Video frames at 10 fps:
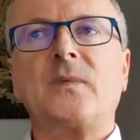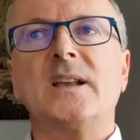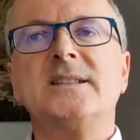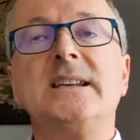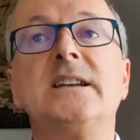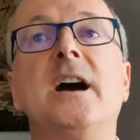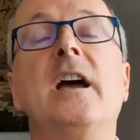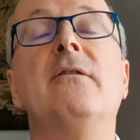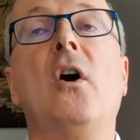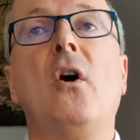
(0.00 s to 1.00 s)
Zita and I
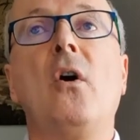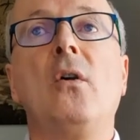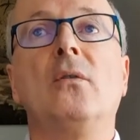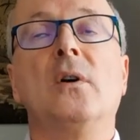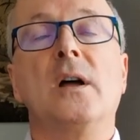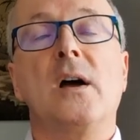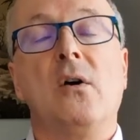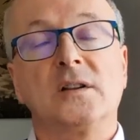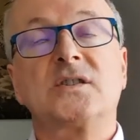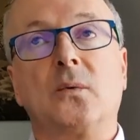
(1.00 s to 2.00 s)
have
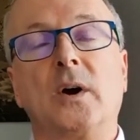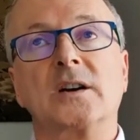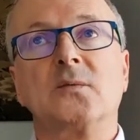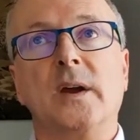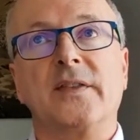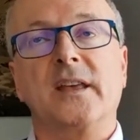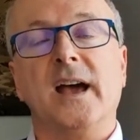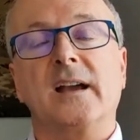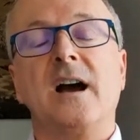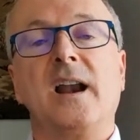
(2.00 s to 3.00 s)
also worked with
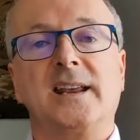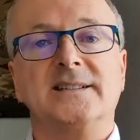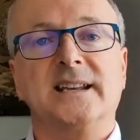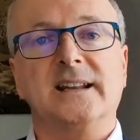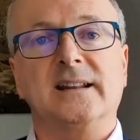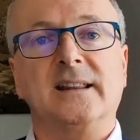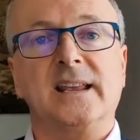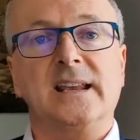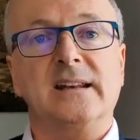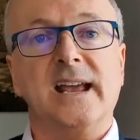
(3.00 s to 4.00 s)
colleagues in
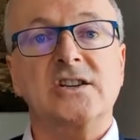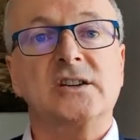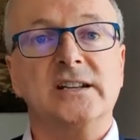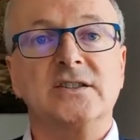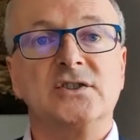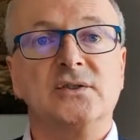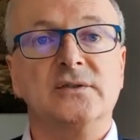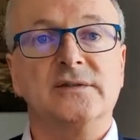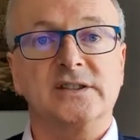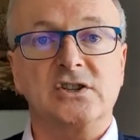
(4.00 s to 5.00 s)
the National Institute
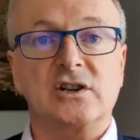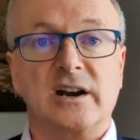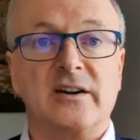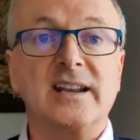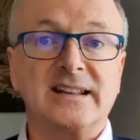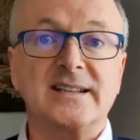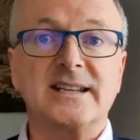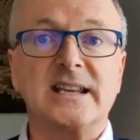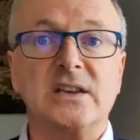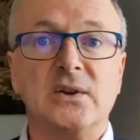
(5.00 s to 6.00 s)
for Digital Learning at the
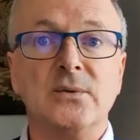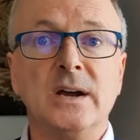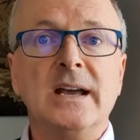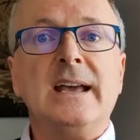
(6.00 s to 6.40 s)
TU,